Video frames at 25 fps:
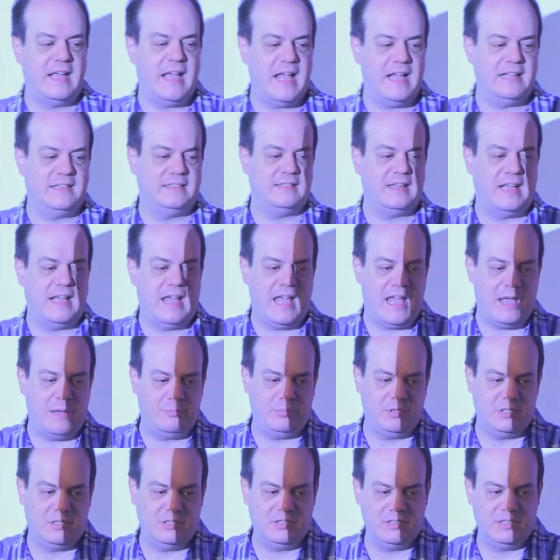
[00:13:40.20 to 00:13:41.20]
has
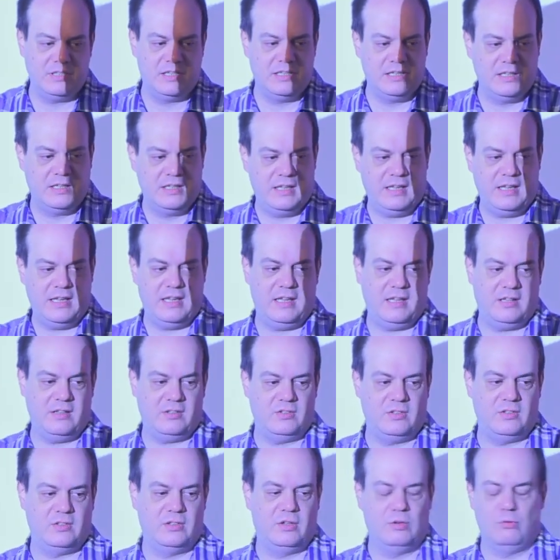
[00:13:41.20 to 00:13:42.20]
happened
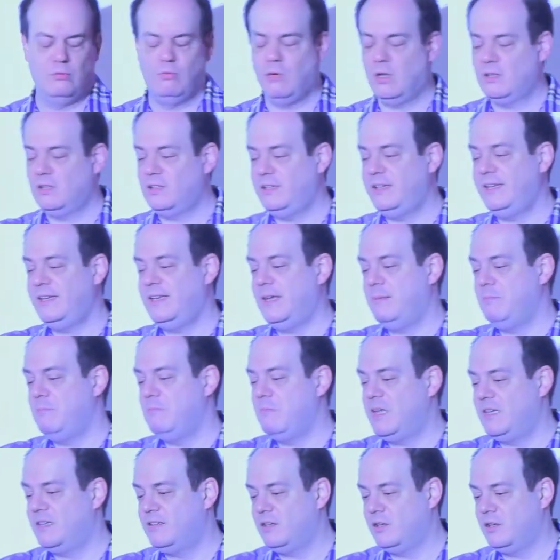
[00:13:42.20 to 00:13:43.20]
is what the
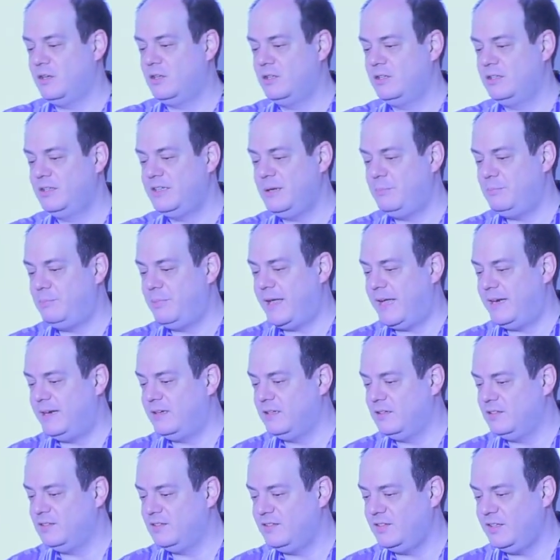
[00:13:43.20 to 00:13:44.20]
emitter
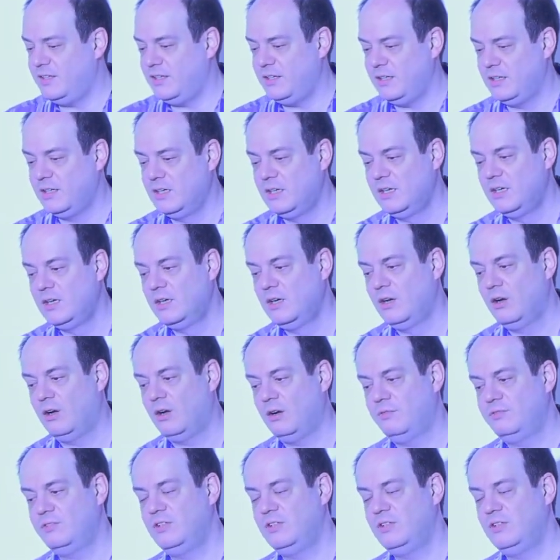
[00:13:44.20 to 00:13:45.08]
dependency of